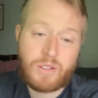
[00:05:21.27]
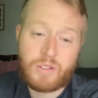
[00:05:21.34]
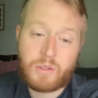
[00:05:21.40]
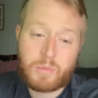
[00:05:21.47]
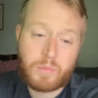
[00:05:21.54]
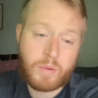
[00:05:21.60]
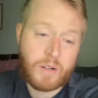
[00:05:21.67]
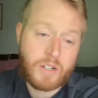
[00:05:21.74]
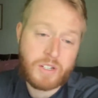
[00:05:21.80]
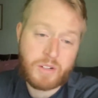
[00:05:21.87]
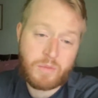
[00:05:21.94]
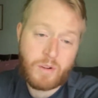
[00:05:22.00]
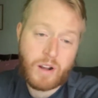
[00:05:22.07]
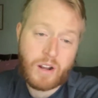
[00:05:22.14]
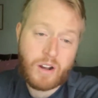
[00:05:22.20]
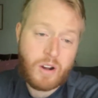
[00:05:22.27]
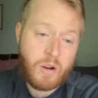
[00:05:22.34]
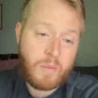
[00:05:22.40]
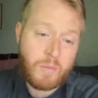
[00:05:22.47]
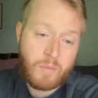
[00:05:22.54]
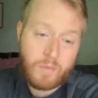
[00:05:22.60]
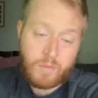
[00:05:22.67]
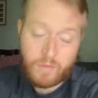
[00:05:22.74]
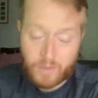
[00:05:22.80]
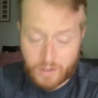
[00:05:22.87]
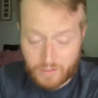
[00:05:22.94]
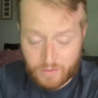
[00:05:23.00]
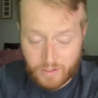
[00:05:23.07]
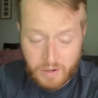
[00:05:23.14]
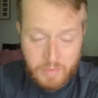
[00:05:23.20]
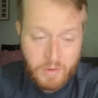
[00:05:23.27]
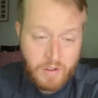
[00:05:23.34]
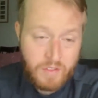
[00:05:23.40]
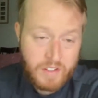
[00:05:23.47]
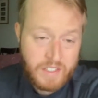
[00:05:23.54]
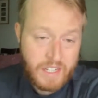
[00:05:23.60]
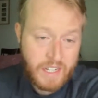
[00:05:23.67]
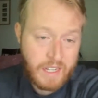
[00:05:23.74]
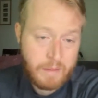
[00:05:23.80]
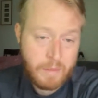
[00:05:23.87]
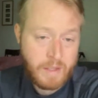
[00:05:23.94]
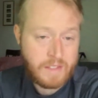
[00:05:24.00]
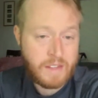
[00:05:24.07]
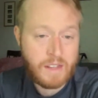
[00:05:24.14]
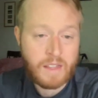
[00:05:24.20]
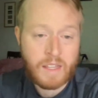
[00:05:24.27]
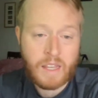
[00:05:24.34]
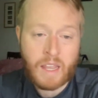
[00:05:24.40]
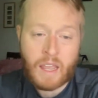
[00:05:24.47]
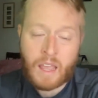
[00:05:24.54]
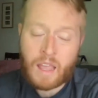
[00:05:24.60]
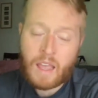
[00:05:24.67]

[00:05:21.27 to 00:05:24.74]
you push and walk home with a free movie ticket, basically.